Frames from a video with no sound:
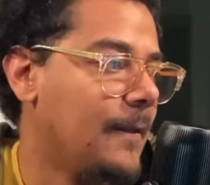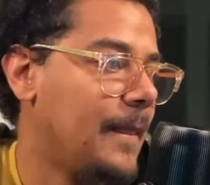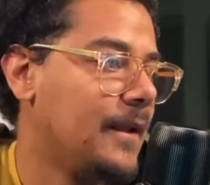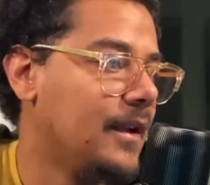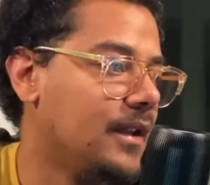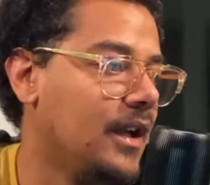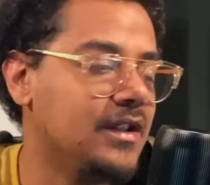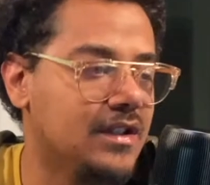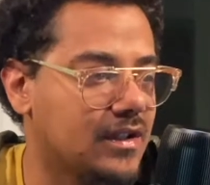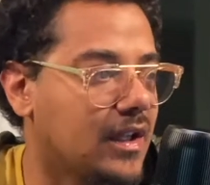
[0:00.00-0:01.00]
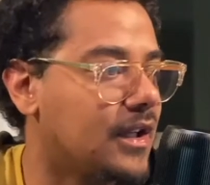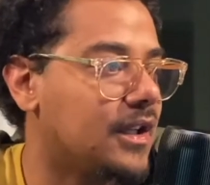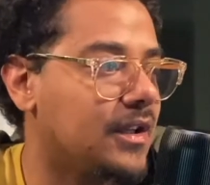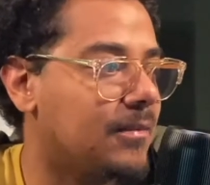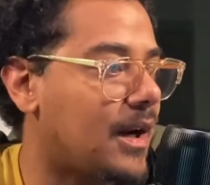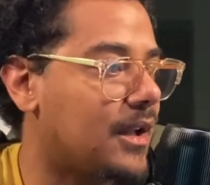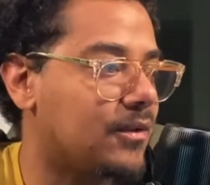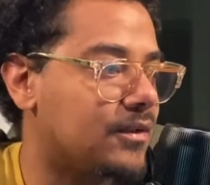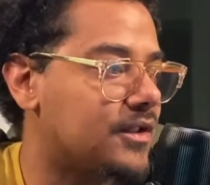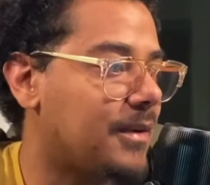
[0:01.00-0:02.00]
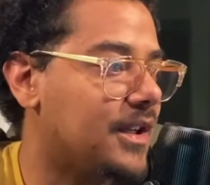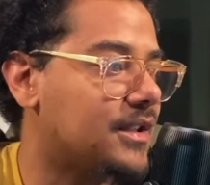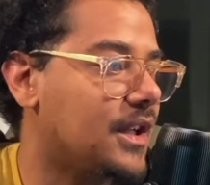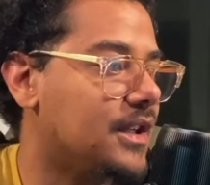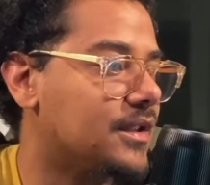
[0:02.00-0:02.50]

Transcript: They ain't just letting anybody on the space station.